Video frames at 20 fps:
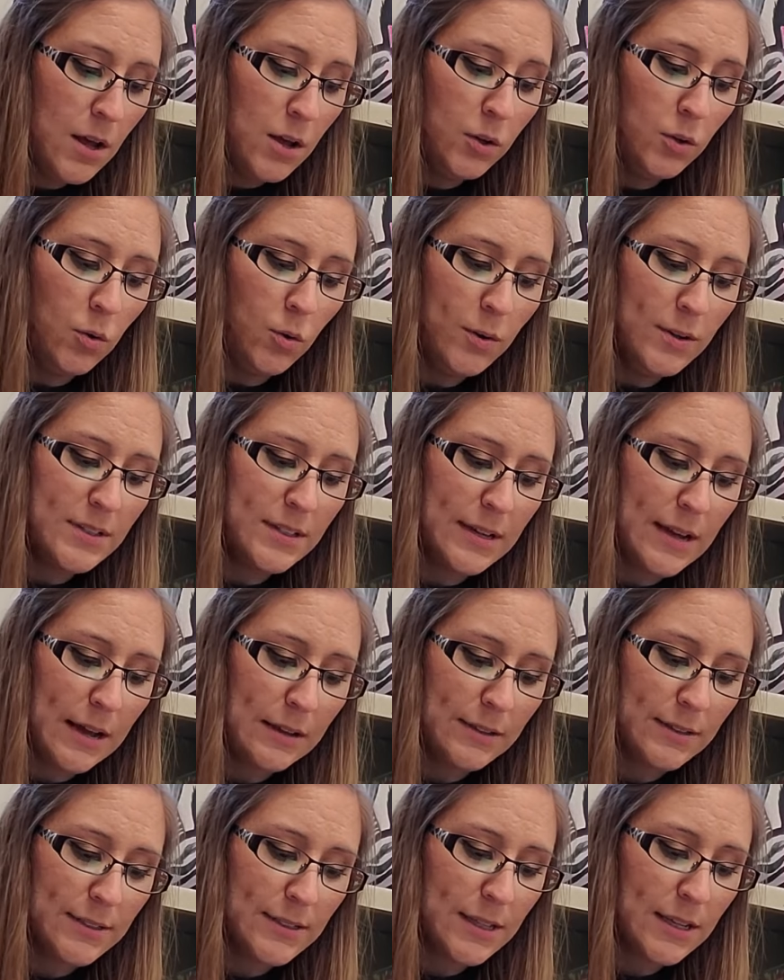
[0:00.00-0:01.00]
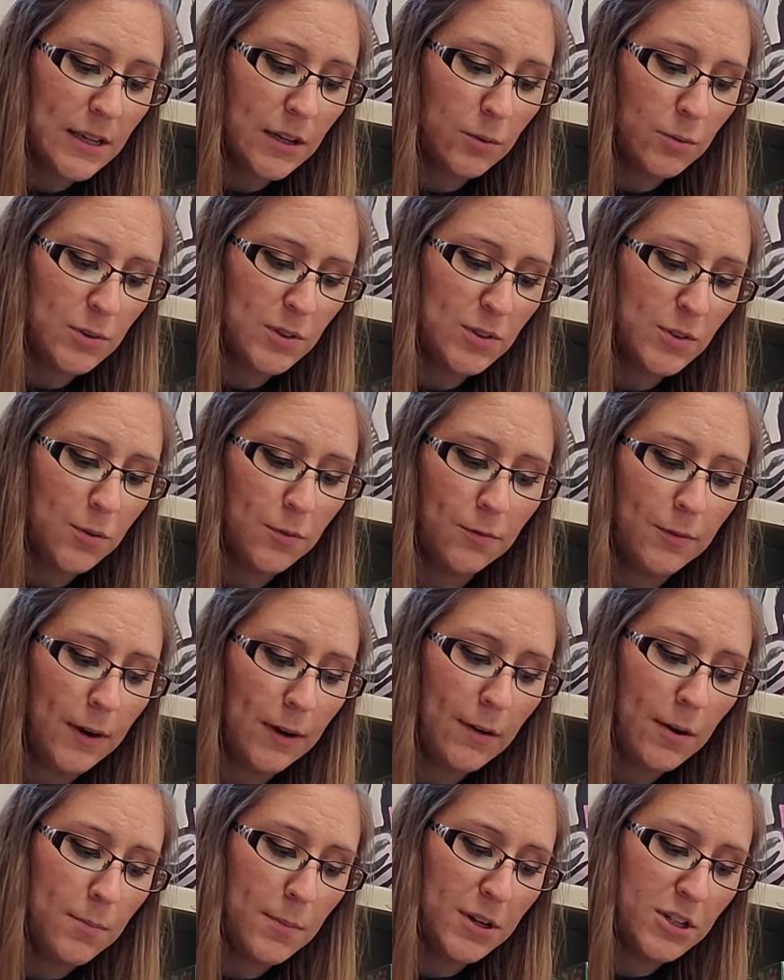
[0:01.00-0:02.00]
nor did Alice think it was so
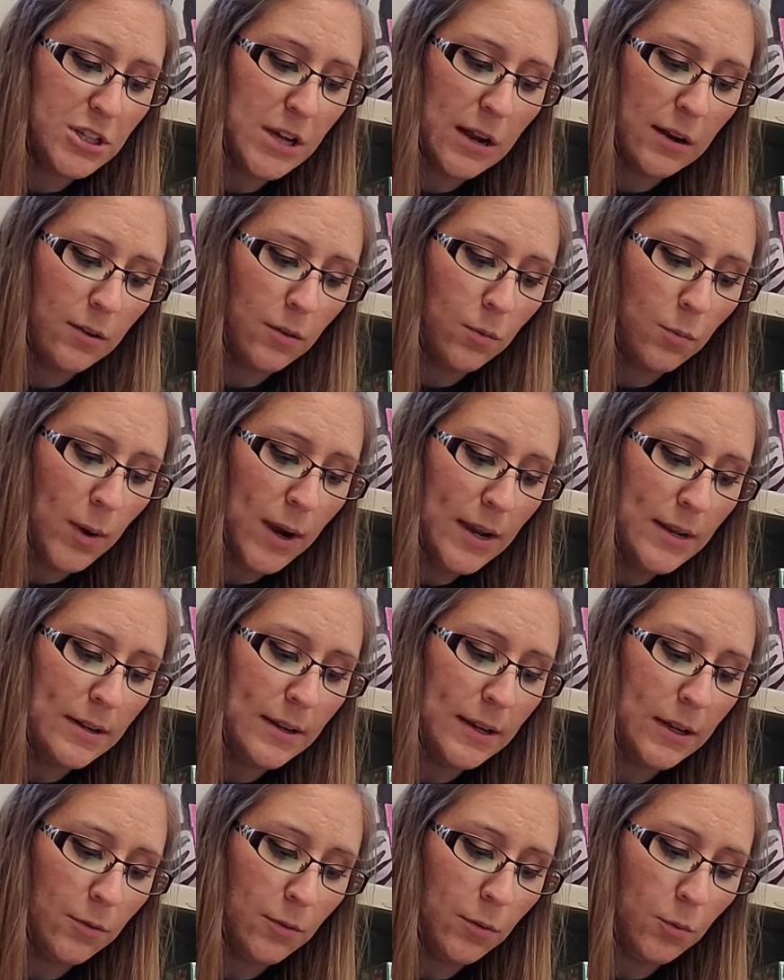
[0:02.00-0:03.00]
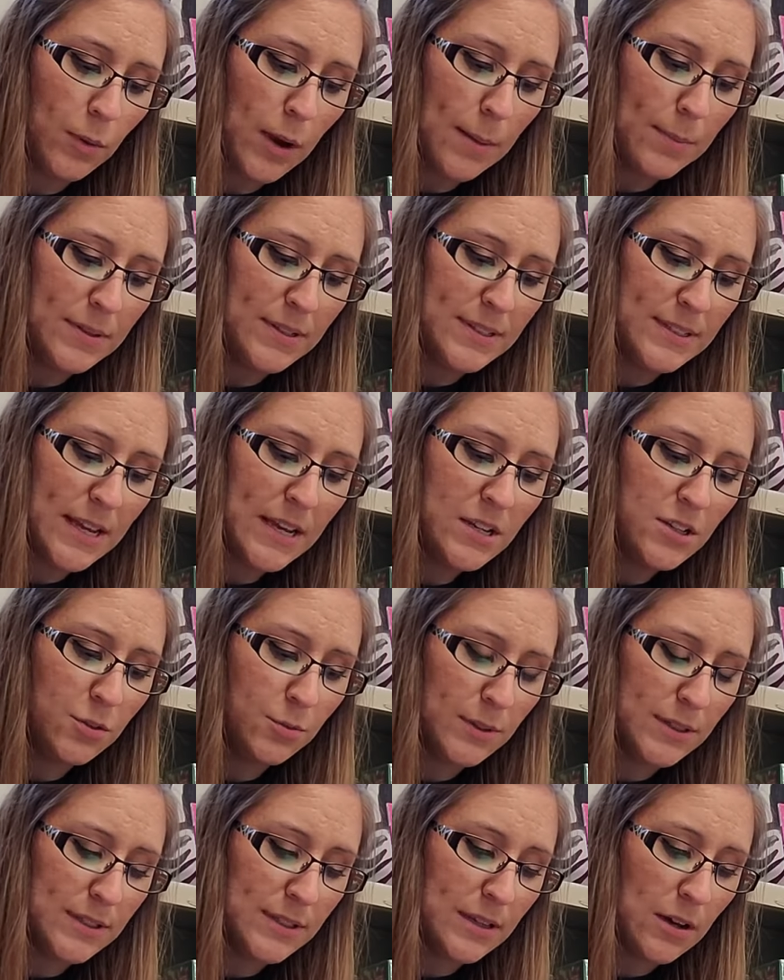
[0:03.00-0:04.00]
very much out of the way to hear the rabbit say
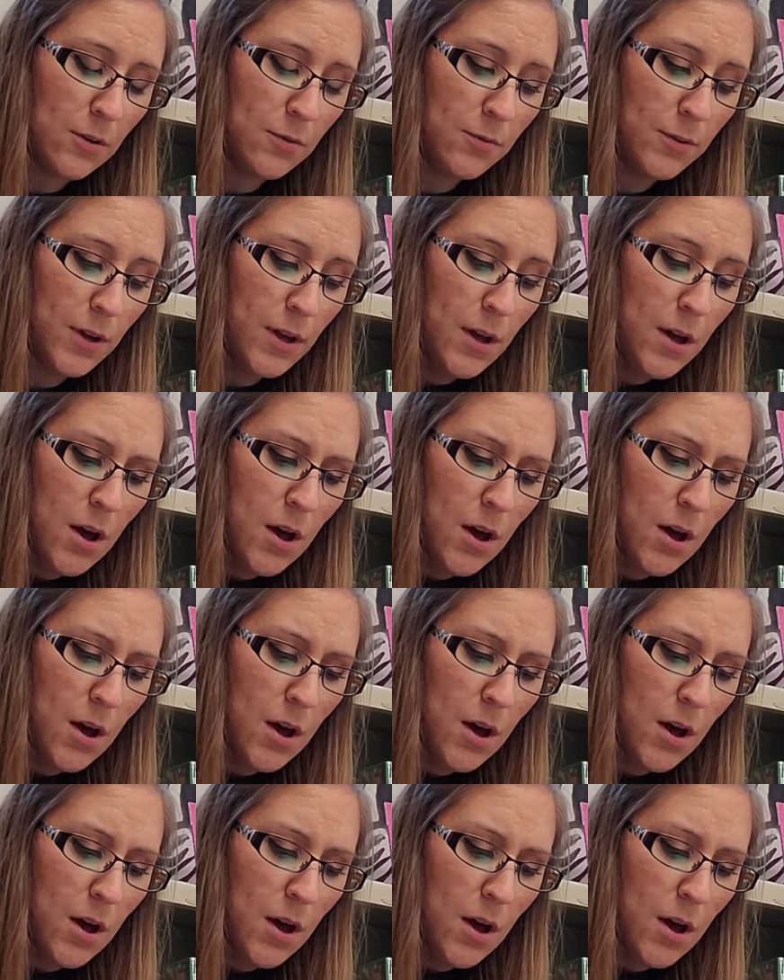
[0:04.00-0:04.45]
to itself,